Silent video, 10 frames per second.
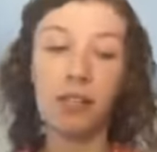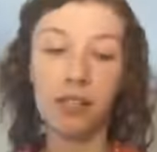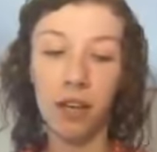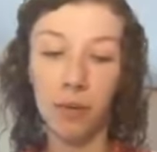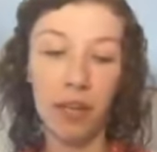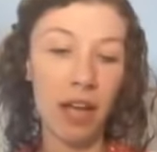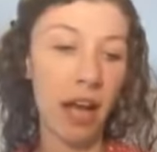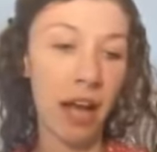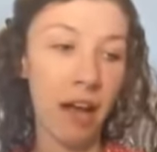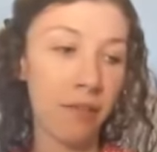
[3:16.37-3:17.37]
So we
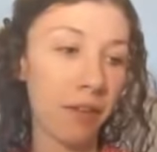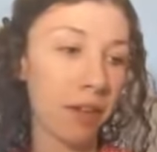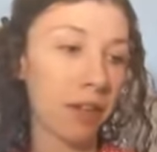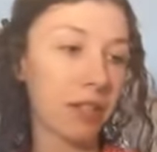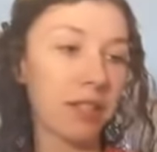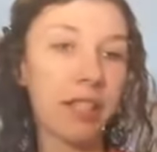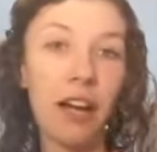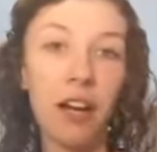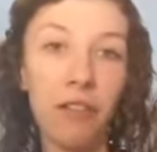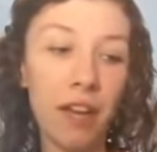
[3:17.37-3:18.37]
have
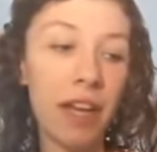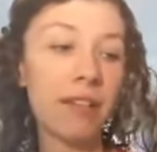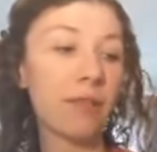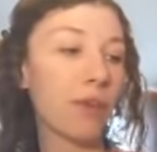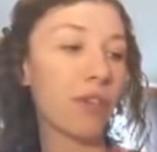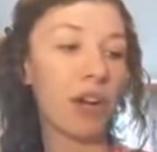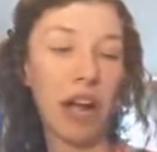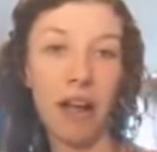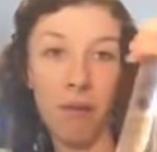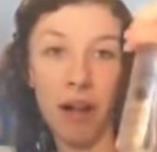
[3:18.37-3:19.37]
set our face with
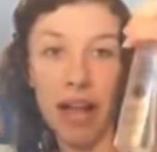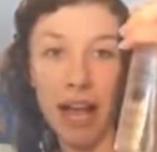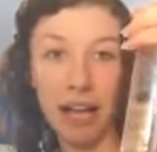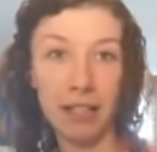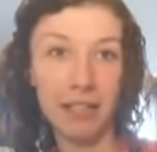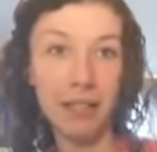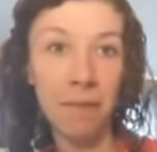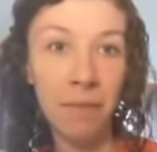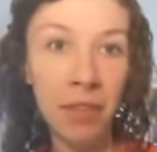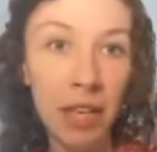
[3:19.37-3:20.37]
our NYX
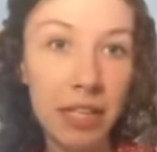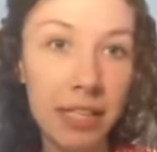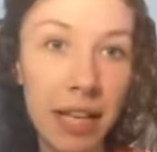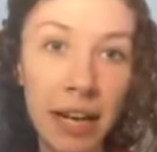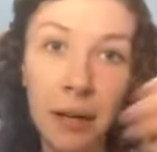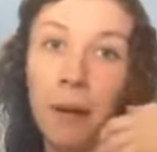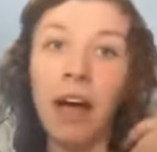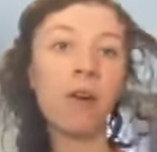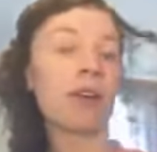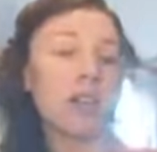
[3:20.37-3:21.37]
setting
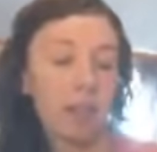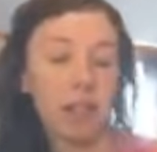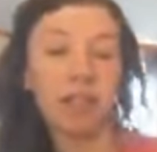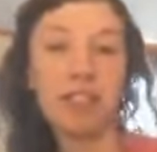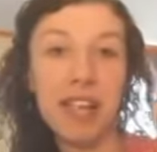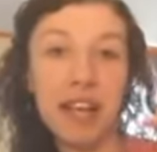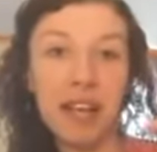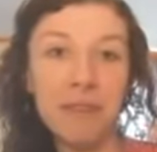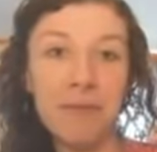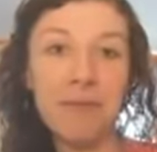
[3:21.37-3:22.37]
powder or
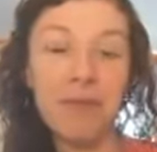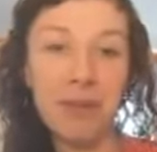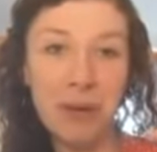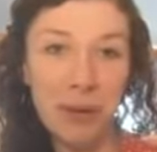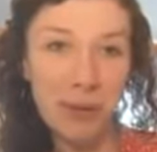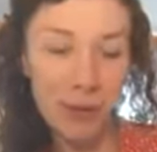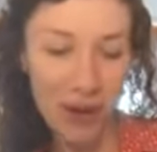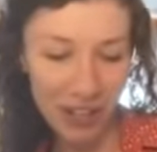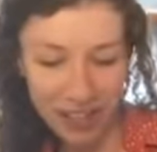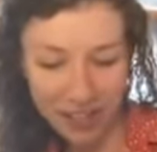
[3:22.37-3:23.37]
setting rose
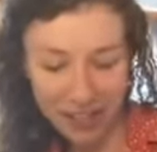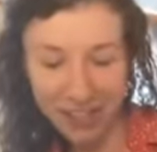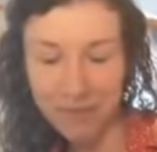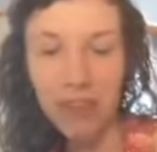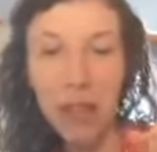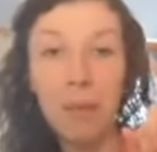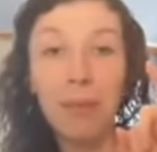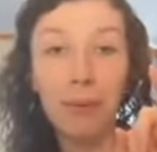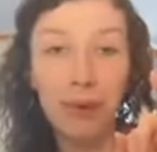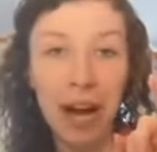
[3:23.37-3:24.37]
water.
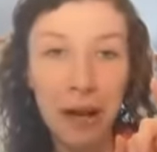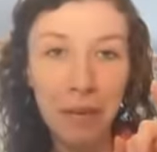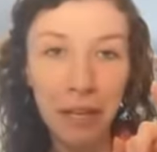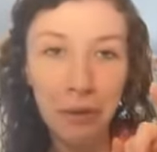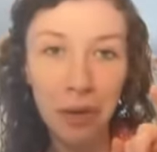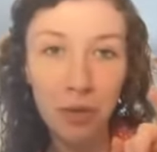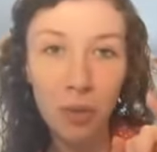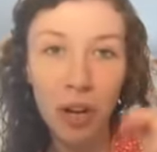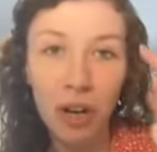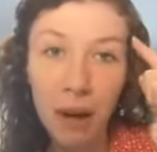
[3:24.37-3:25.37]
Rhyming
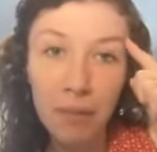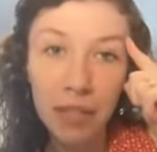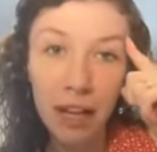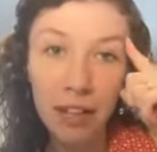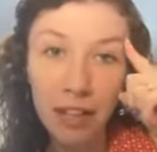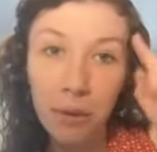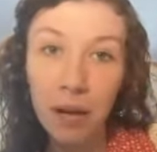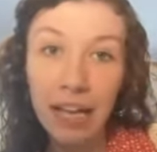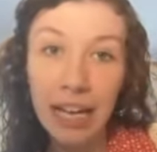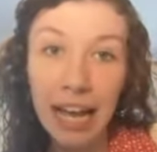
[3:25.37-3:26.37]
rose water. I'm telling you,
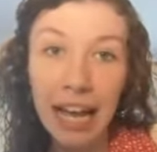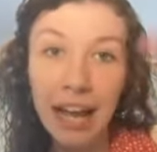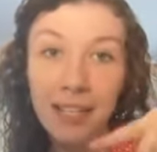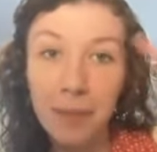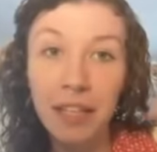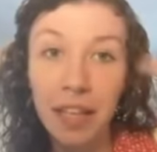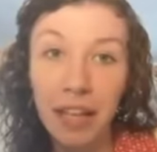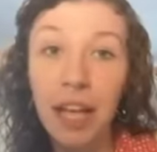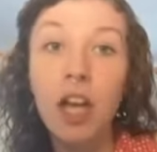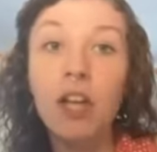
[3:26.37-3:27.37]
my day has been
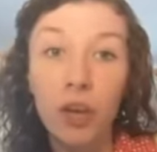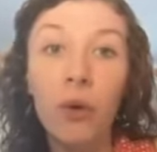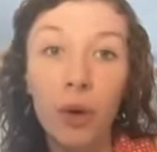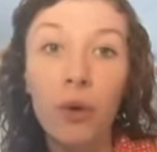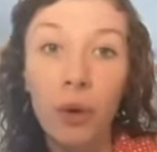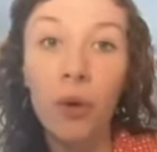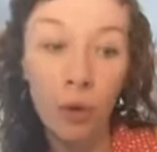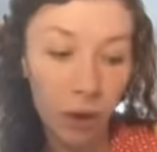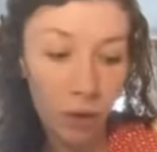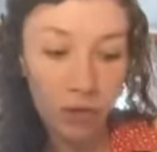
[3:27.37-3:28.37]
like go, go, go,
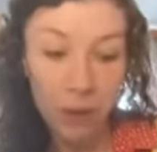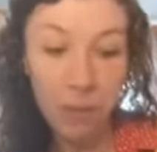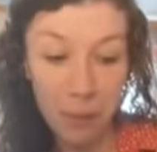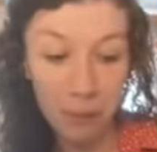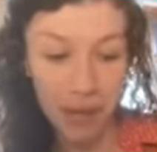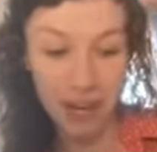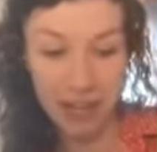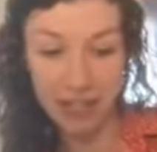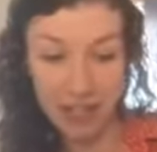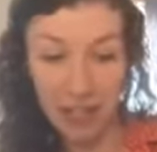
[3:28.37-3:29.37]
go, go. So my brain
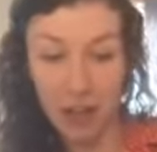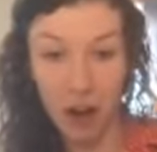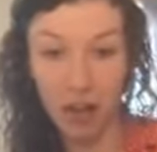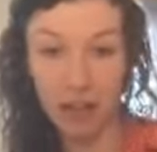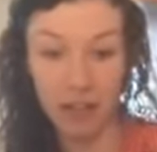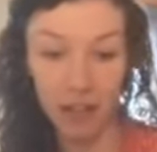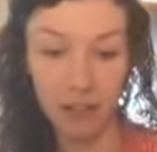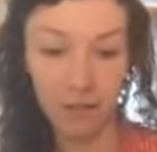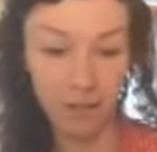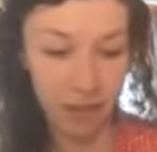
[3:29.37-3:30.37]
is like not here.